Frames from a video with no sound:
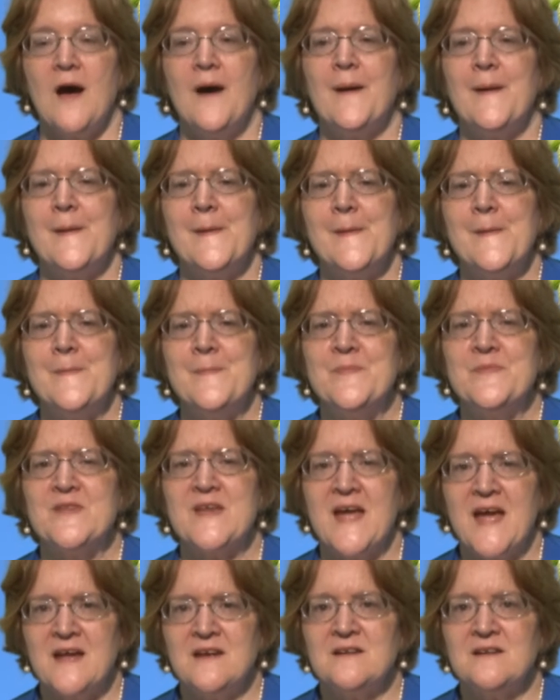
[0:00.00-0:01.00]

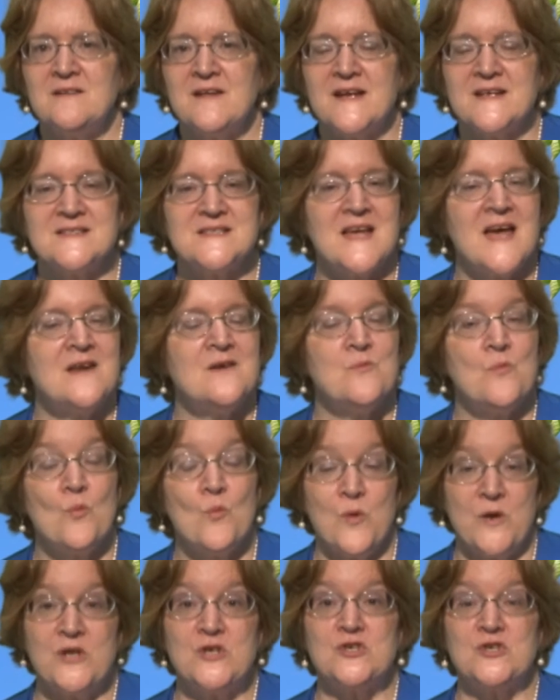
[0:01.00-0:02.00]
the NCLEX, and
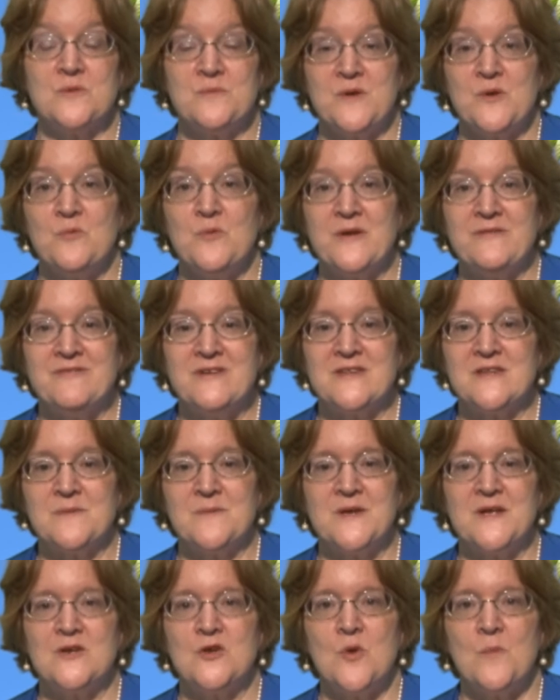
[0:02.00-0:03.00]
we should be weaving
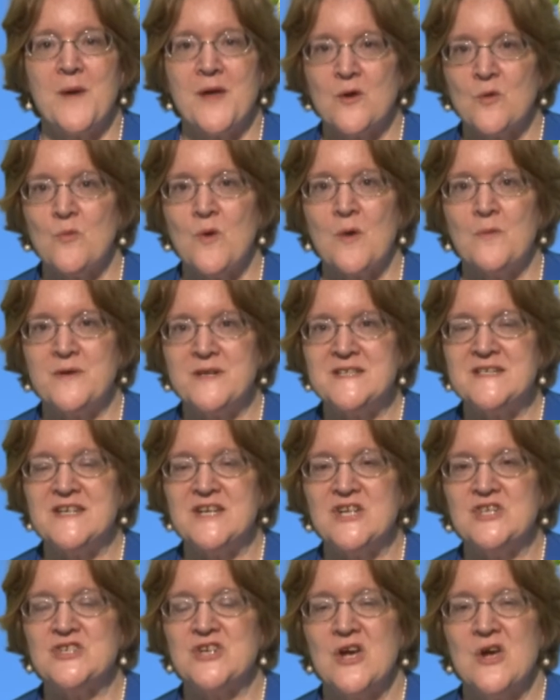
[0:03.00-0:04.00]
them in. No matter what we
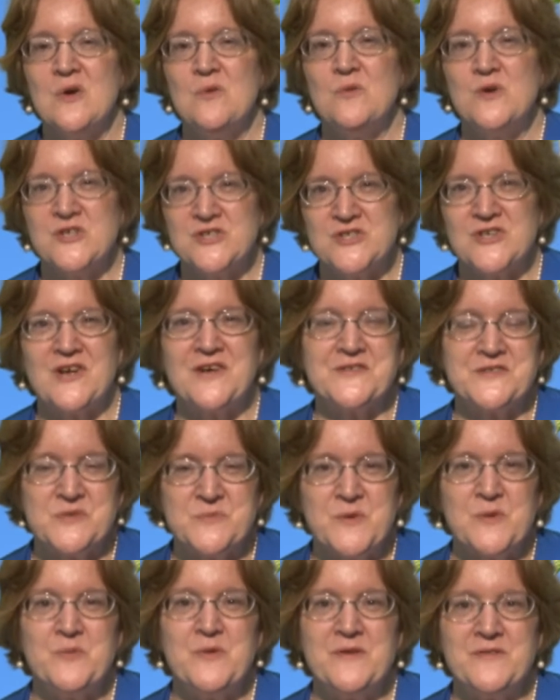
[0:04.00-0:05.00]
teach, we should also
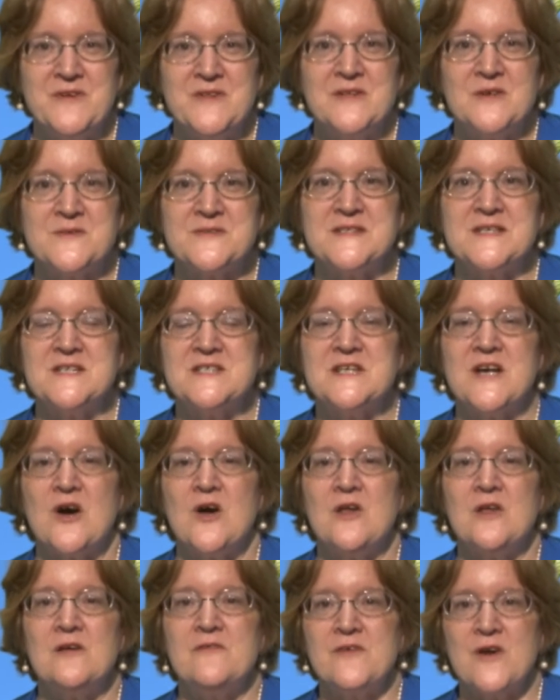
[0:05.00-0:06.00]
be weaving those into
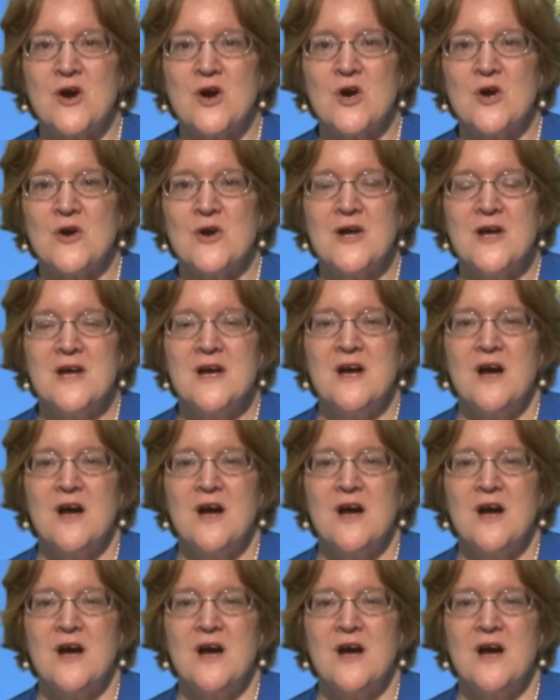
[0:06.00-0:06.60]
all of our